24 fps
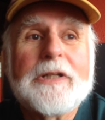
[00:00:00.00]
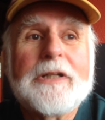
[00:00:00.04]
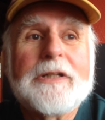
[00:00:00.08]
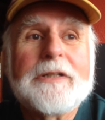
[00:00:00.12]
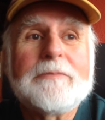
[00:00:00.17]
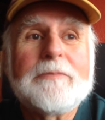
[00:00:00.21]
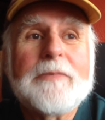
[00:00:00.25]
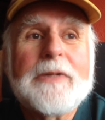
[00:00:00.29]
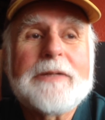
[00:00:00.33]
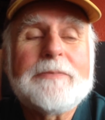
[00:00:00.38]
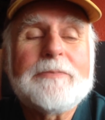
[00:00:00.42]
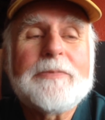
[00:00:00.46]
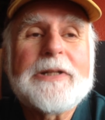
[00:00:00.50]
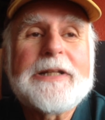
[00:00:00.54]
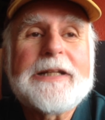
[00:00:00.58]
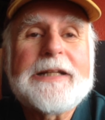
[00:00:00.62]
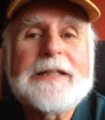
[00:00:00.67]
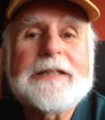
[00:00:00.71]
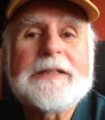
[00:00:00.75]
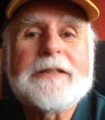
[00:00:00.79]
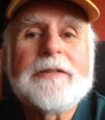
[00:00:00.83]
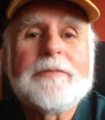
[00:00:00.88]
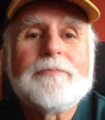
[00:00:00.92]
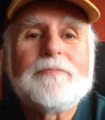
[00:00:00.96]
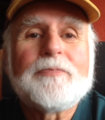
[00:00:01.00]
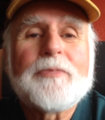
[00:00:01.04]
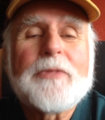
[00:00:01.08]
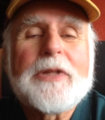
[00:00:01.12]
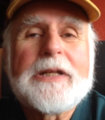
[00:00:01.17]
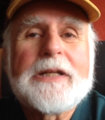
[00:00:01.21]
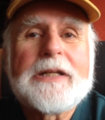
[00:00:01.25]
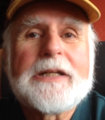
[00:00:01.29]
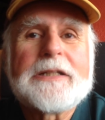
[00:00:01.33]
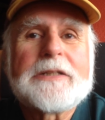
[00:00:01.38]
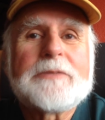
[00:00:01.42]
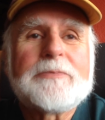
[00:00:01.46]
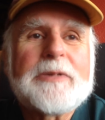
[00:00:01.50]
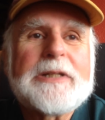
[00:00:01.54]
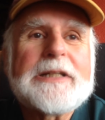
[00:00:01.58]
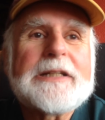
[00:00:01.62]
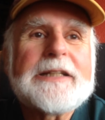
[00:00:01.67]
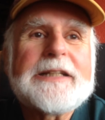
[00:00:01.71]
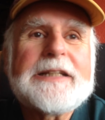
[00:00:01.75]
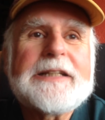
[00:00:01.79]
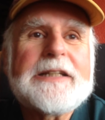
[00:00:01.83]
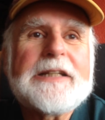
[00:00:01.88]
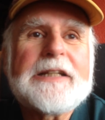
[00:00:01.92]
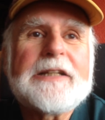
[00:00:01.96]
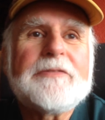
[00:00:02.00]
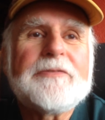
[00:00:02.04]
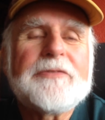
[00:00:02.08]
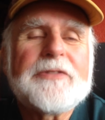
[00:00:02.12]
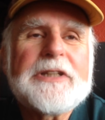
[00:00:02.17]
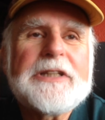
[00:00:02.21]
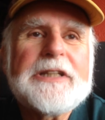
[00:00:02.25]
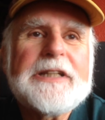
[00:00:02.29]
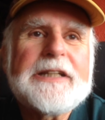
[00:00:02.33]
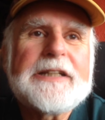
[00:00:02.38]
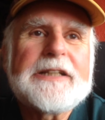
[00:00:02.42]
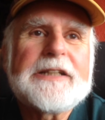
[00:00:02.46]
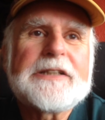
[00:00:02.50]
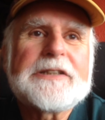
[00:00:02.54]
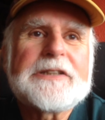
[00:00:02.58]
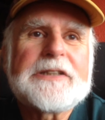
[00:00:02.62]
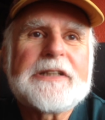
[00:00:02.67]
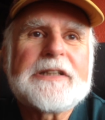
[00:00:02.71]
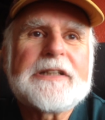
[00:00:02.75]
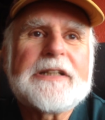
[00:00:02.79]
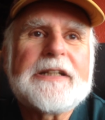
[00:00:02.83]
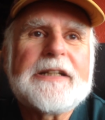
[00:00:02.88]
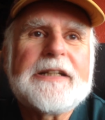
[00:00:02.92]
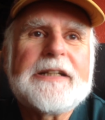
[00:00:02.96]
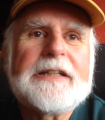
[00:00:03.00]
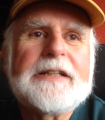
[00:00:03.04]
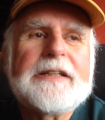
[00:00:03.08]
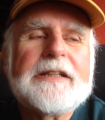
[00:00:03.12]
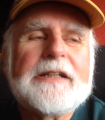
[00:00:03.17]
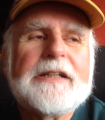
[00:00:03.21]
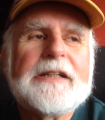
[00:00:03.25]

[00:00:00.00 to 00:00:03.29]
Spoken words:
on my plane has been leaking for years, and I